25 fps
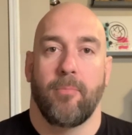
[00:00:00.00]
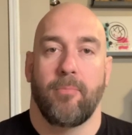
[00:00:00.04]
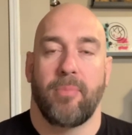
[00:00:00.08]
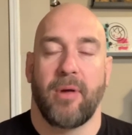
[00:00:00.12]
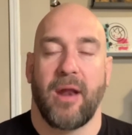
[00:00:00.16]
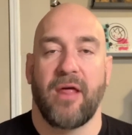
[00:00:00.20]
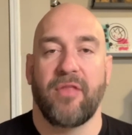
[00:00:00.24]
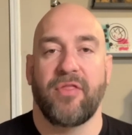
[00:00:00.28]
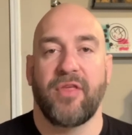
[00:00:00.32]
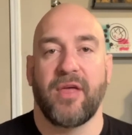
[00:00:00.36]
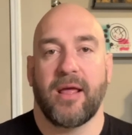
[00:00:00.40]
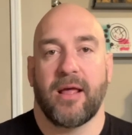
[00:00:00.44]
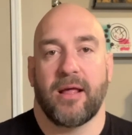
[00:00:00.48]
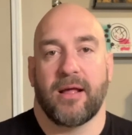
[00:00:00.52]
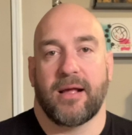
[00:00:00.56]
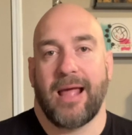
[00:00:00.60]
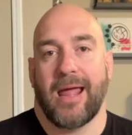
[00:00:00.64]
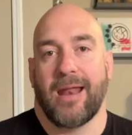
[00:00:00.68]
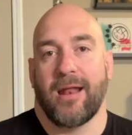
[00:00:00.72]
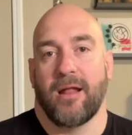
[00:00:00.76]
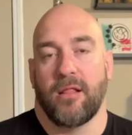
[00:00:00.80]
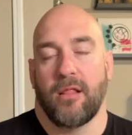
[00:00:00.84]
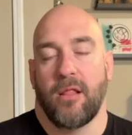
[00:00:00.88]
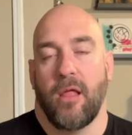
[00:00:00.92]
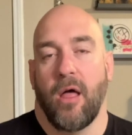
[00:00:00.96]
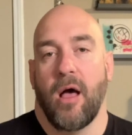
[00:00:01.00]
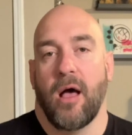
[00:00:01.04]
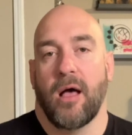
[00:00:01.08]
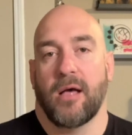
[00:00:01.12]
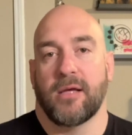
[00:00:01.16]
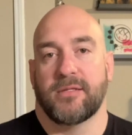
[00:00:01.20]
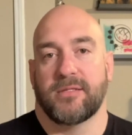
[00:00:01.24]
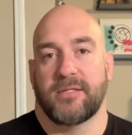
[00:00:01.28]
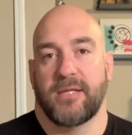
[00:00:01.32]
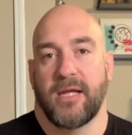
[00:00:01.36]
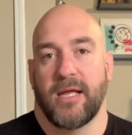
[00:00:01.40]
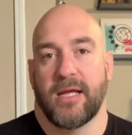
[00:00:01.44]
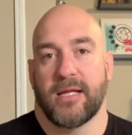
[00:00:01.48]
But I think it kind of
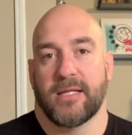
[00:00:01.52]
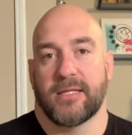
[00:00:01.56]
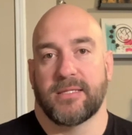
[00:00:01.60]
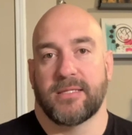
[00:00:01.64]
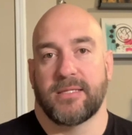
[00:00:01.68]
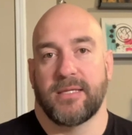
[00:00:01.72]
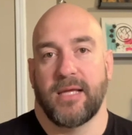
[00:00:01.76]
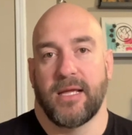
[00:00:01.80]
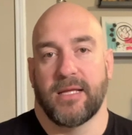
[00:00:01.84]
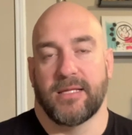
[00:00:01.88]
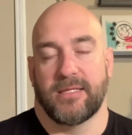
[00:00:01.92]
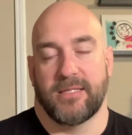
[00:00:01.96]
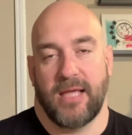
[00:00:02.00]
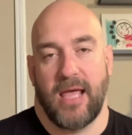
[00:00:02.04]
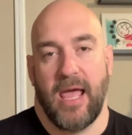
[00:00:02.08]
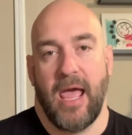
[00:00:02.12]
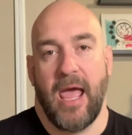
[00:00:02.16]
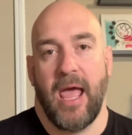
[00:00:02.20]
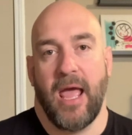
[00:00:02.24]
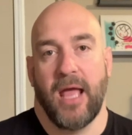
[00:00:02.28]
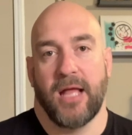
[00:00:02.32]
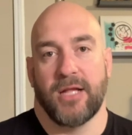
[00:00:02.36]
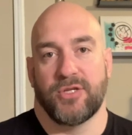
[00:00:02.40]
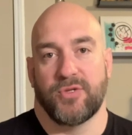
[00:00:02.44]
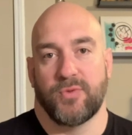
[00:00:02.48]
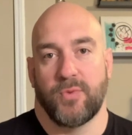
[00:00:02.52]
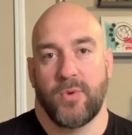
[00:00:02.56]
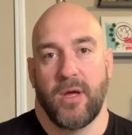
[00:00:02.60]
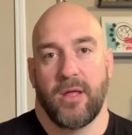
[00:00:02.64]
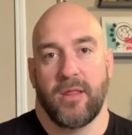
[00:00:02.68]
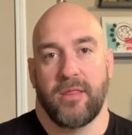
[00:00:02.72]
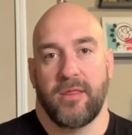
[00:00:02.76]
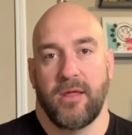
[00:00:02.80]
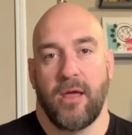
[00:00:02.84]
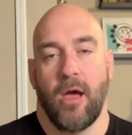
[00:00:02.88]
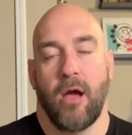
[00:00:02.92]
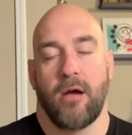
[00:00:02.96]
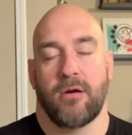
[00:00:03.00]
lost its its edge
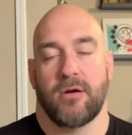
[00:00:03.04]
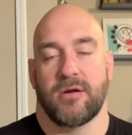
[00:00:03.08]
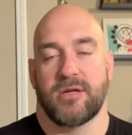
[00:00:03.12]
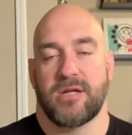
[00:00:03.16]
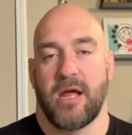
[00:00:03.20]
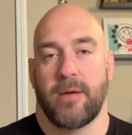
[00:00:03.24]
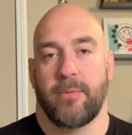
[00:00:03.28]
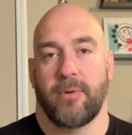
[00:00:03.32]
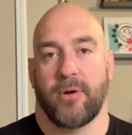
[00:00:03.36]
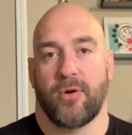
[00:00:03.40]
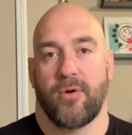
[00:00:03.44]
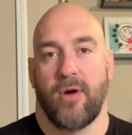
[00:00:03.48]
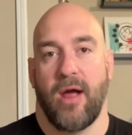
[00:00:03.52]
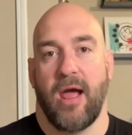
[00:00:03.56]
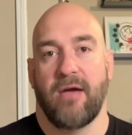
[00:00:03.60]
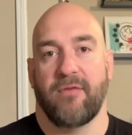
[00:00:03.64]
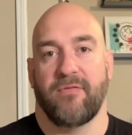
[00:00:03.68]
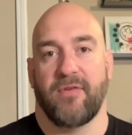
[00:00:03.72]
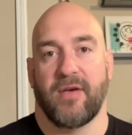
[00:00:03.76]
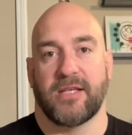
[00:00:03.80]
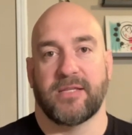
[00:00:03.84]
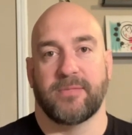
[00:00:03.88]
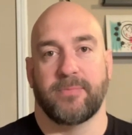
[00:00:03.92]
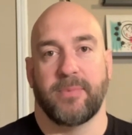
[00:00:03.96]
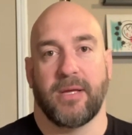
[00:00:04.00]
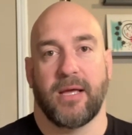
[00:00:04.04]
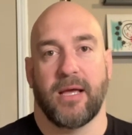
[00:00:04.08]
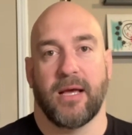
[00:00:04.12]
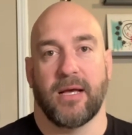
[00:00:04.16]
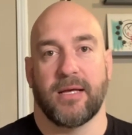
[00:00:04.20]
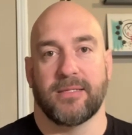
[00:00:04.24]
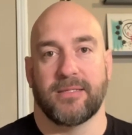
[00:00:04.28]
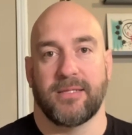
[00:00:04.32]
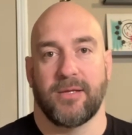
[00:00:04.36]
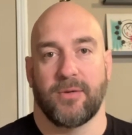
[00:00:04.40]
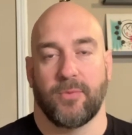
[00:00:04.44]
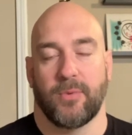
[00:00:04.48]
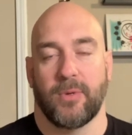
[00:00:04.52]
with younger demographics
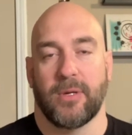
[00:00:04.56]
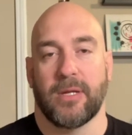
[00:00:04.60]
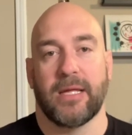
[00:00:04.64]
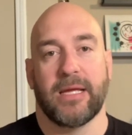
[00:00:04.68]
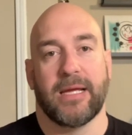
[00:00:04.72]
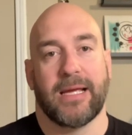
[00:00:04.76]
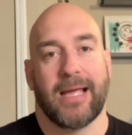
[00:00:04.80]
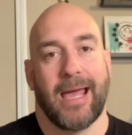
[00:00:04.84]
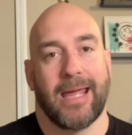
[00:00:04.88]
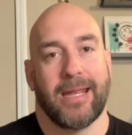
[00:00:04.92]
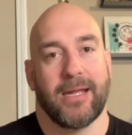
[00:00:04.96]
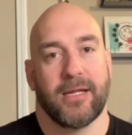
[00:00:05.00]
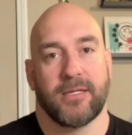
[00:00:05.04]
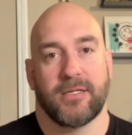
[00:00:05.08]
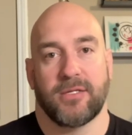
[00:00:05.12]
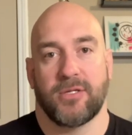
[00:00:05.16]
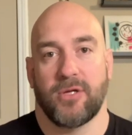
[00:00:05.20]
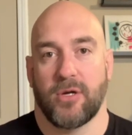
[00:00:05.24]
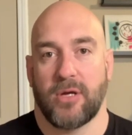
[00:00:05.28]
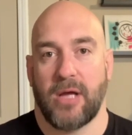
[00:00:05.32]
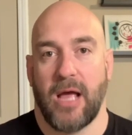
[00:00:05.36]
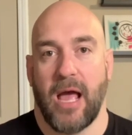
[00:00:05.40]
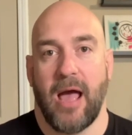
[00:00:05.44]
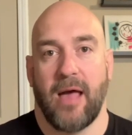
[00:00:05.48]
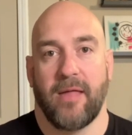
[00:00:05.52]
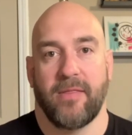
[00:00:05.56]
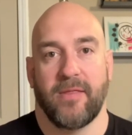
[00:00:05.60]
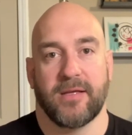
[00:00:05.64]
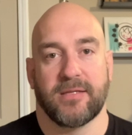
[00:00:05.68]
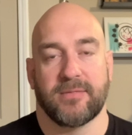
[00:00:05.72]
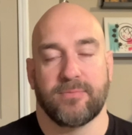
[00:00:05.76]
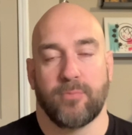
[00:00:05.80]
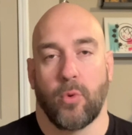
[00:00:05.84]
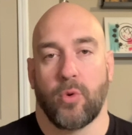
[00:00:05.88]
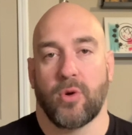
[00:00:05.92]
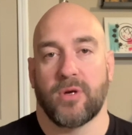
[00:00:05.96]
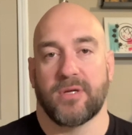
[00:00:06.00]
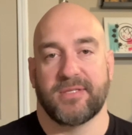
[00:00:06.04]
because it really kind of took on
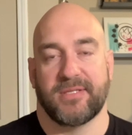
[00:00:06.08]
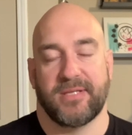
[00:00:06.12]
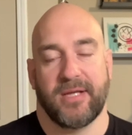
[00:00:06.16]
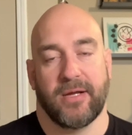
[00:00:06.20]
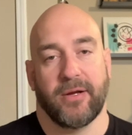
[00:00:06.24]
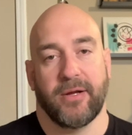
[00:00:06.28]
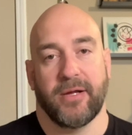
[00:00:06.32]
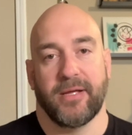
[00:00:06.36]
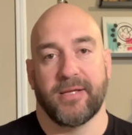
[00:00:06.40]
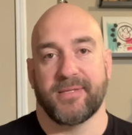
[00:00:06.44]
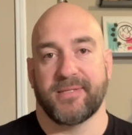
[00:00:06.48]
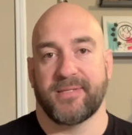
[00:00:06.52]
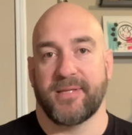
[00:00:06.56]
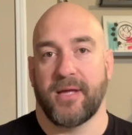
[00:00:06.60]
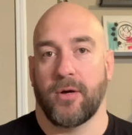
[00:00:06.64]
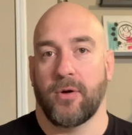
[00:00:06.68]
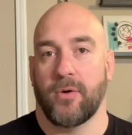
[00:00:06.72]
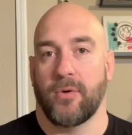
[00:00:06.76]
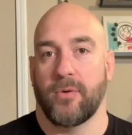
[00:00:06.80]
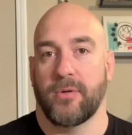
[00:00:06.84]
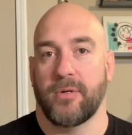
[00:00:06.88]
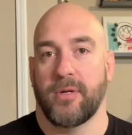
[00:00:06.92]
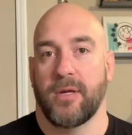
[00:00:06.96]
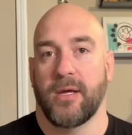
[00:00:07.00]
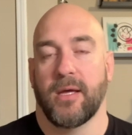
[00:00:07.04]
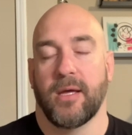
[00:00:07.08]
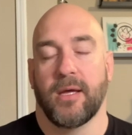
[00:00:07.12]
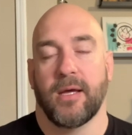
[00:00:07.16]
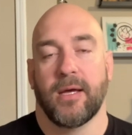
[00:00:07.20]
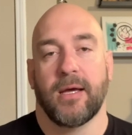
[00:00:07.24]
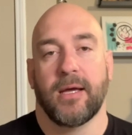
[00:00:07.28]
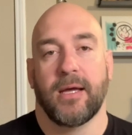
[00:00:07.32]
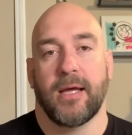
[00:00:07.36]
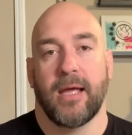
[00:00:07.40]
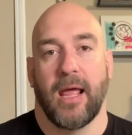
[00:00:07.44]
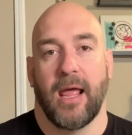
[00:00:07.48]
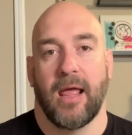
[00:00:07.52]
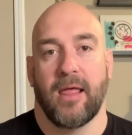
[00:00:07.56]
this more serious tone
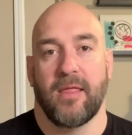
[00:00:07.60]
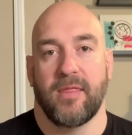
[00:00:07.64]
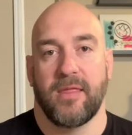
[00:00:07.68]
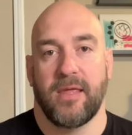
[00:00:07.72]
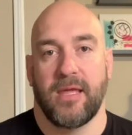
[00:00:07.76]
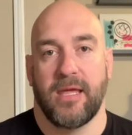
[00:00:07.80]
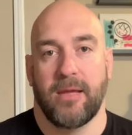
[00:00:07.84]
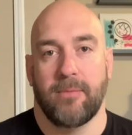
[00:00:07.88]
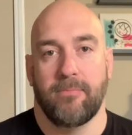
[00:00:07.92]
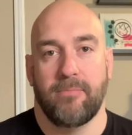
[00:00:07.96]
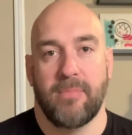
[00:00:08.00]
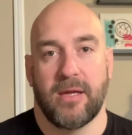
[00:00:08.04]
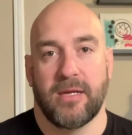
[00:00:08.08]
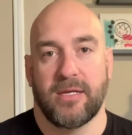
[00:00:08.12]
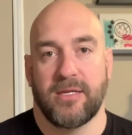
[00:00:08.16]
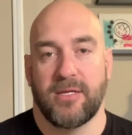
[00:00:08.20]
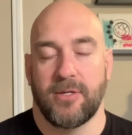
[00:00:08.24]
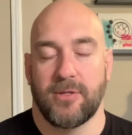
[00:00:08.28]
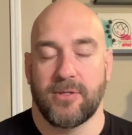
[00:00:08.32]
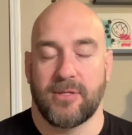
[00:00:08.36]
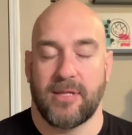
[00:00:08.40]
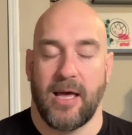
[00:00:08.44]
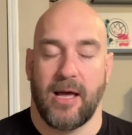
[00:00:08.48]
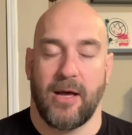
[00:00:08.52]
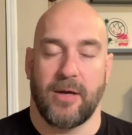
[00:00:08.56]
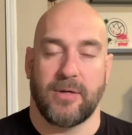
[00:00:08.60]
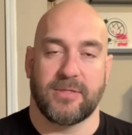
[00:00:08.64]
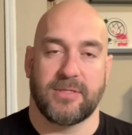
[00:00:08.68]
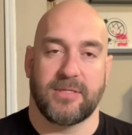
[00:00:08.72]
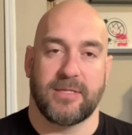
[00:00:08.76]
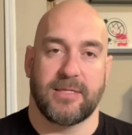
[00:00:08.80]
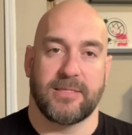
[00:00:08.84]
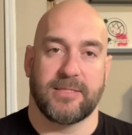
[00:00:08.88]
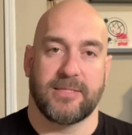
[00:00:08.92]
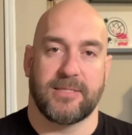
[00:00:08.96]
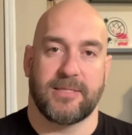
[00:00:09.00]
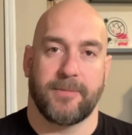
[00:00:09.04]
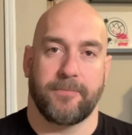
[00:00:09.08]
in the mid
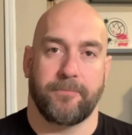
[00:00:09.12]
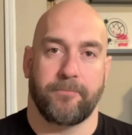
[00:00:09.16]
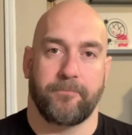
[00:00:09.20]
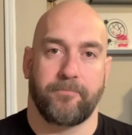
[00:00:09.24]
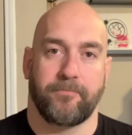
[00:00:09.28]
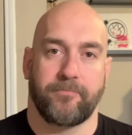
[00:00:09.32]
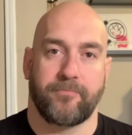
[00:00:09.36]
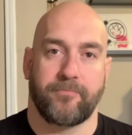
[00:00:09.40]
2000s.